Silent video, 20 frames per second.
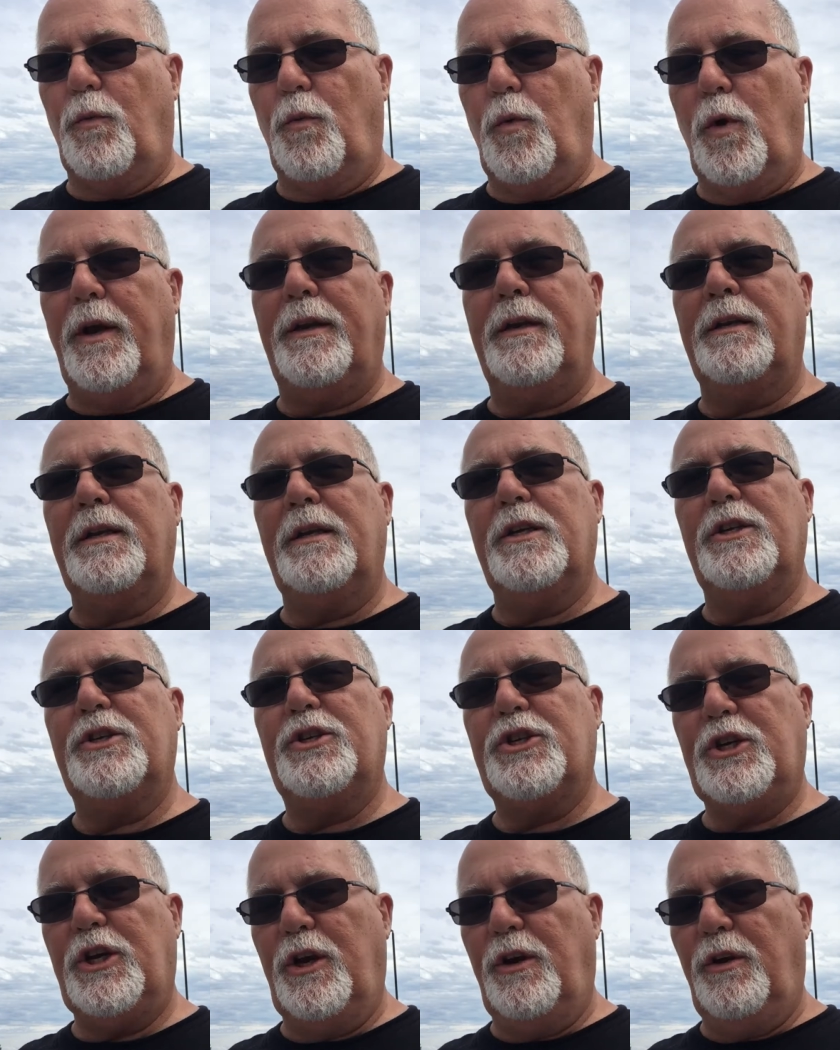wooden
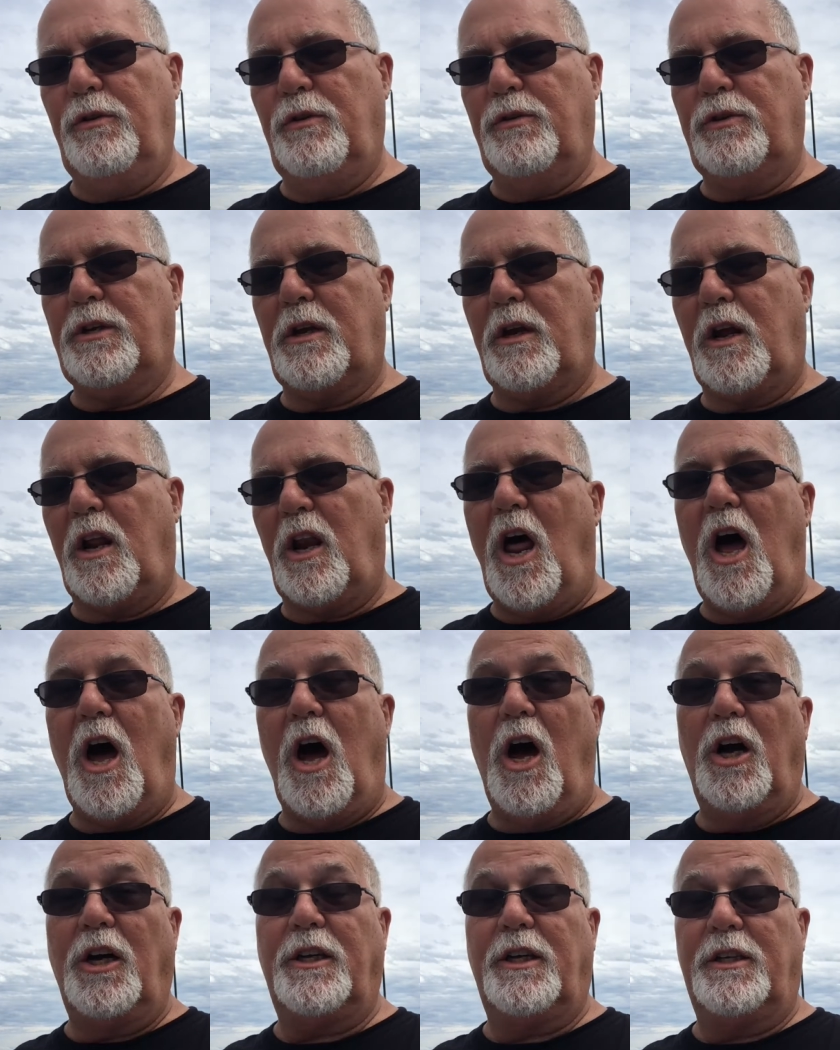shoes
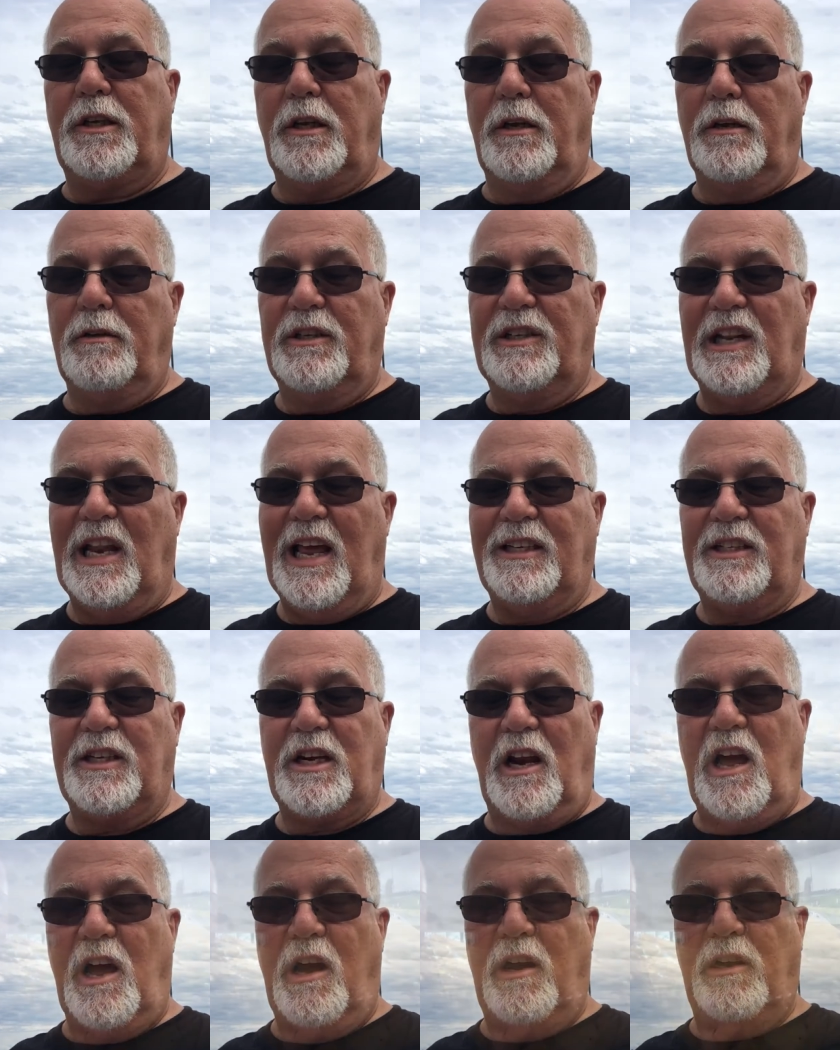clogs slash
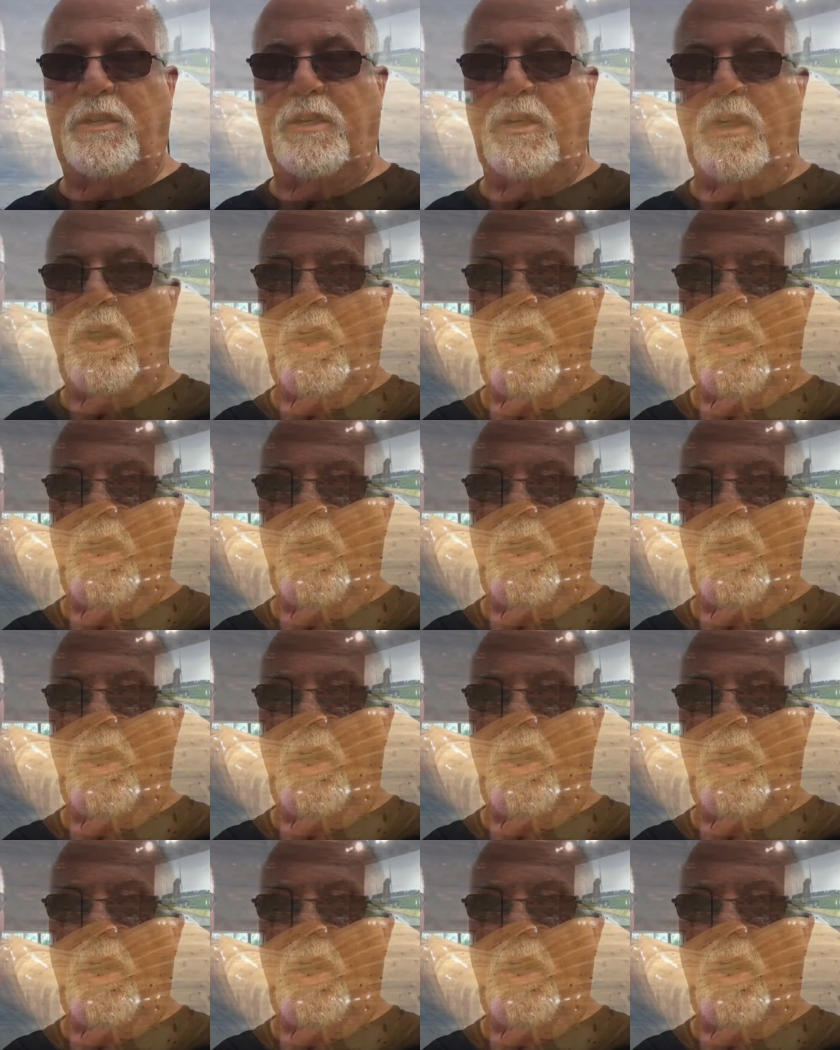clogs.